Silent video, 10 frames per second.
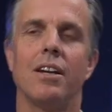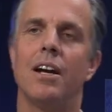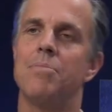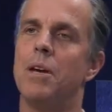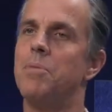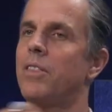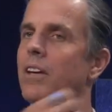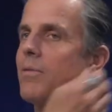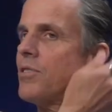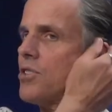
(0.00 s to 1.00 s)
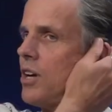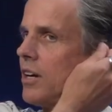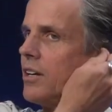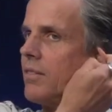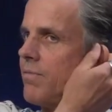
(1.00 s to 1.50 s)
uh, made me think of Chuck
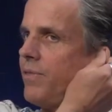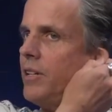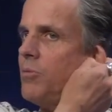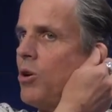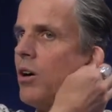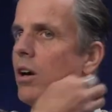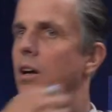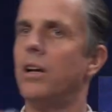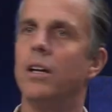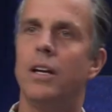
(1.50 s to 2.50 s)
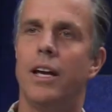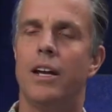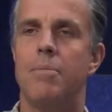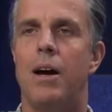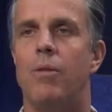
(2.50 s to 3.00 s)
Fillmore and
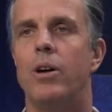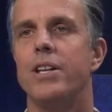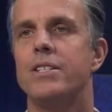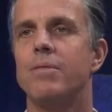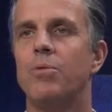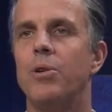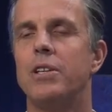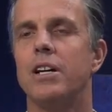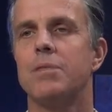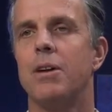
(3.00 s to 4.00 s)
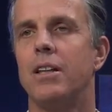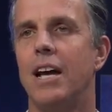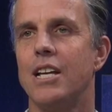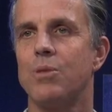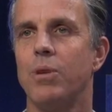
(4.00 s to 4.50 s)
about what he's what we talked about
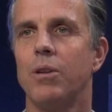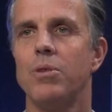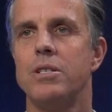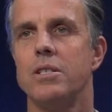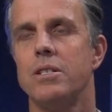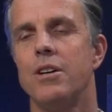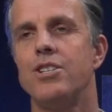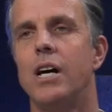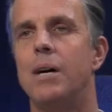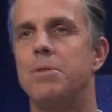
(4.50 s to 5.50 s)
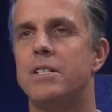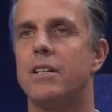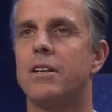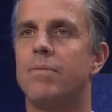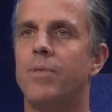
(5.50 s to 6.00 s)
last week, which is our job is to
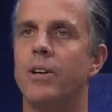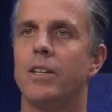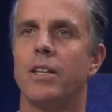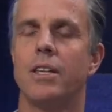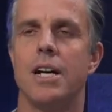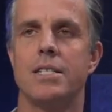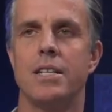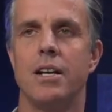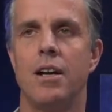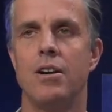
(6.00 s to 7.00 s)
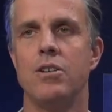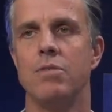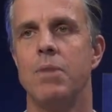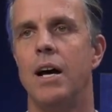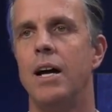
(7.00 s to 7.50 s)
convert the thoughts in our own
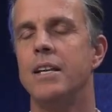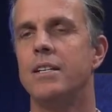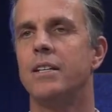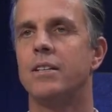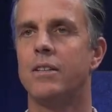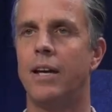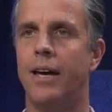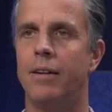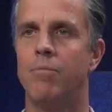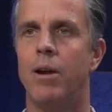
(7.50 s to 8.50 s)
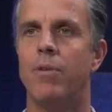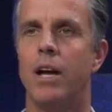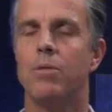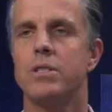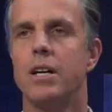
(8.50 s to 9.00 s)
mind, and and Reverend
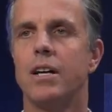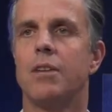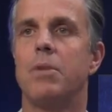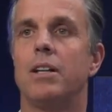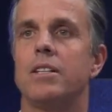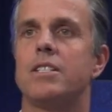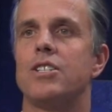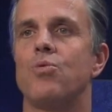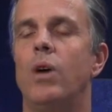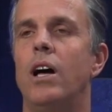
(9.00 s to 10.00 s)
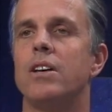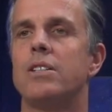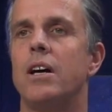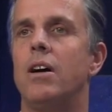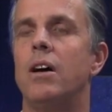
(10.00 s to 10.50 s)
Ike was talking about this as well.
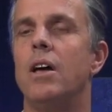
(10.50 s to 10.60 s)
So,